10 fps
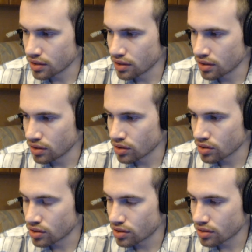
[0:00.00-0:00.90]

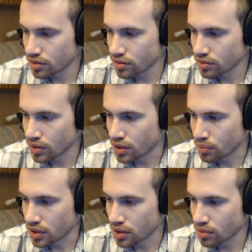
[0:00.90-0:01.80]
use what the
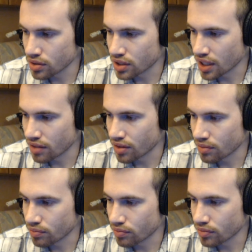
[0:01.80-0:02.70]
prequels gave
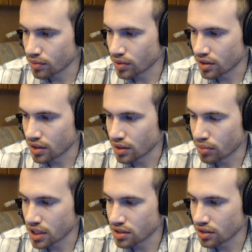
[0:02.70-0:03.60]
them with the
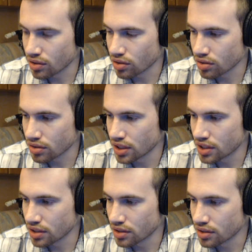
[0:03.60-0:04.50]
bustling core
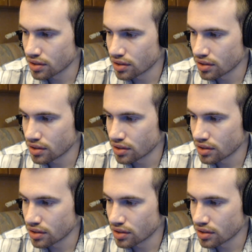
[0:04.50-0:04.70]
region